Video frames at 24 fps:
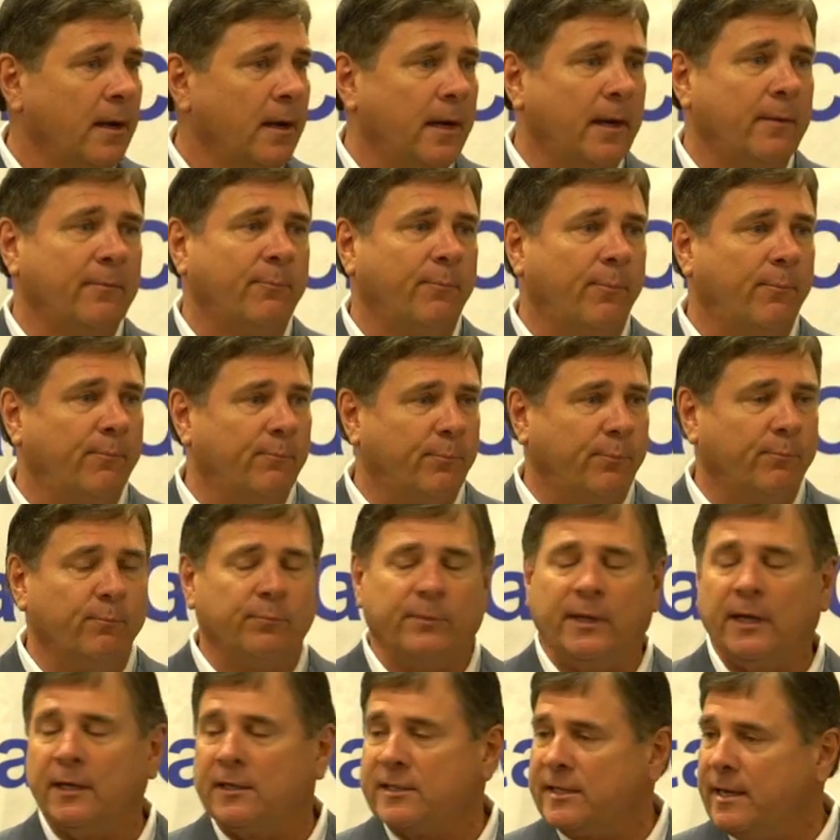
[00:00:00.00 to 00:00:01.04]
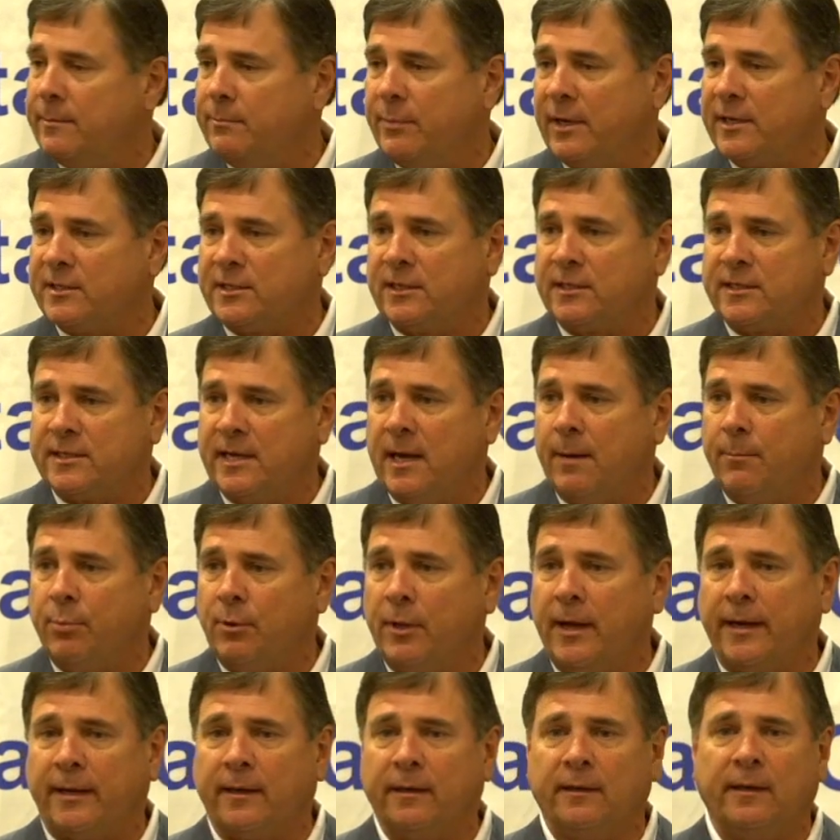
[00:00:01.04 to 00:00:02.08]
And the best
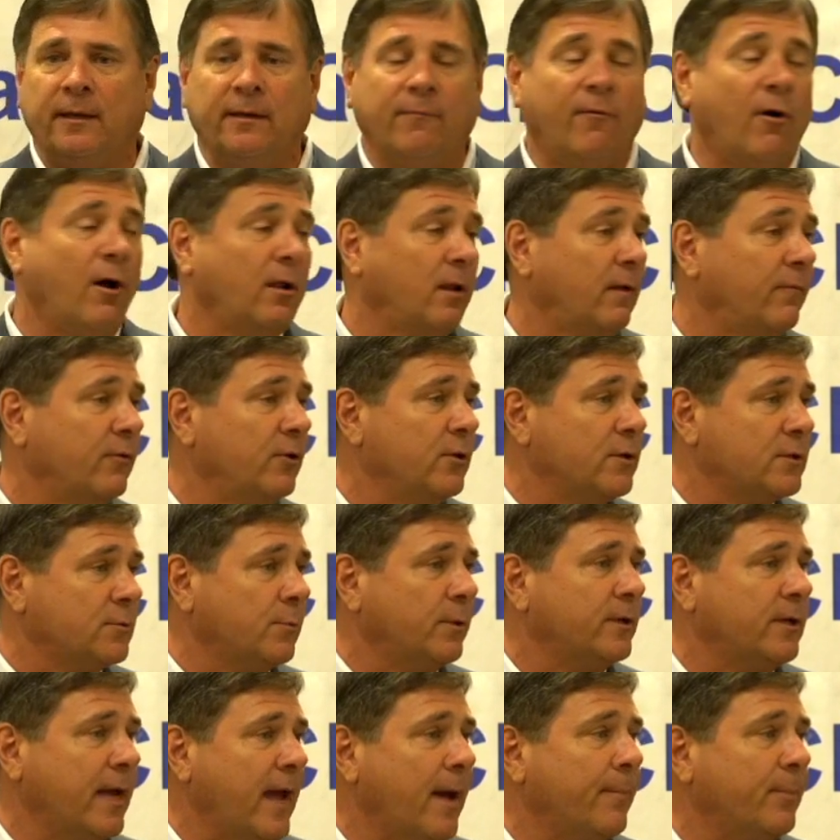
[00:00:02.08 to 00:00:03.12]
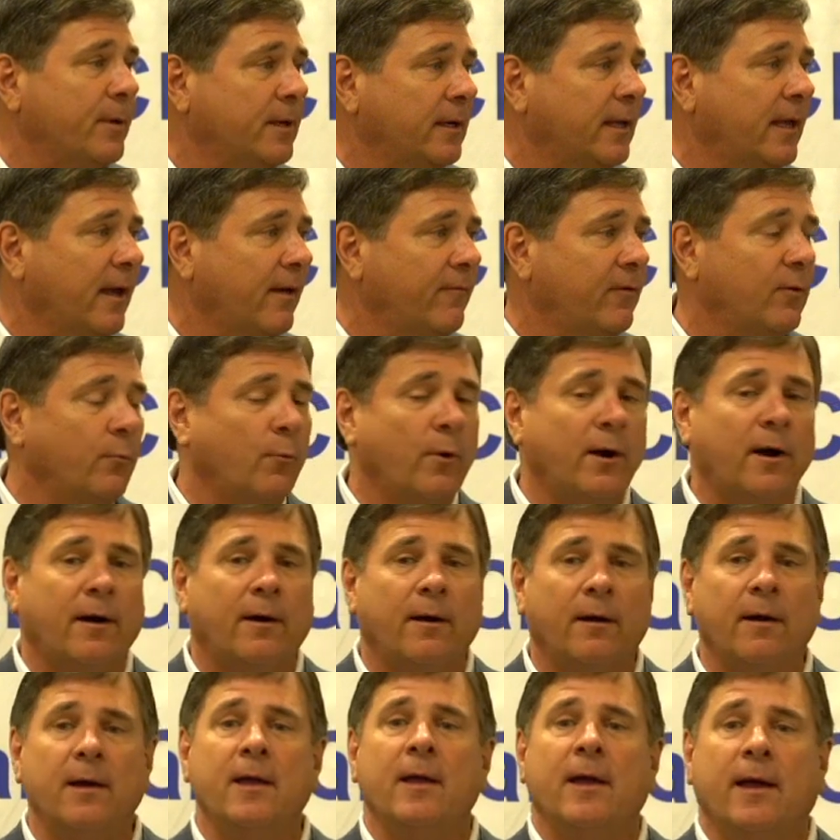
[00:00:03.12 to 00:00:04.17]
example I can give all of you is what happened to Kevin
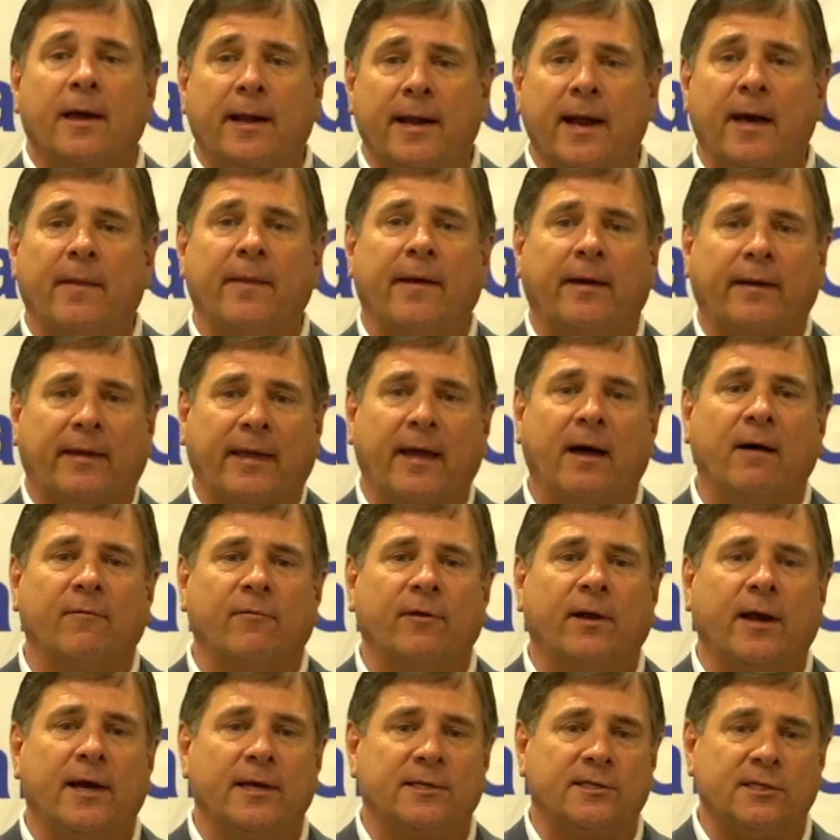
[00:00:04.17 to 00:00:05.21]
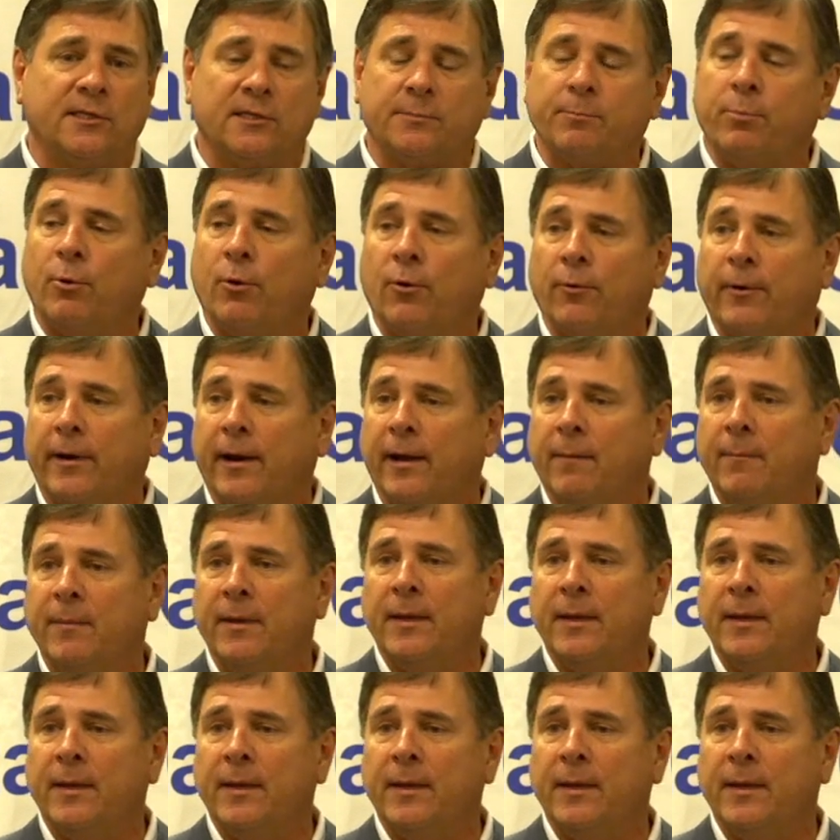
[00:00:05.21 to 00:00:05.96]
Ware and how that galvanized this program.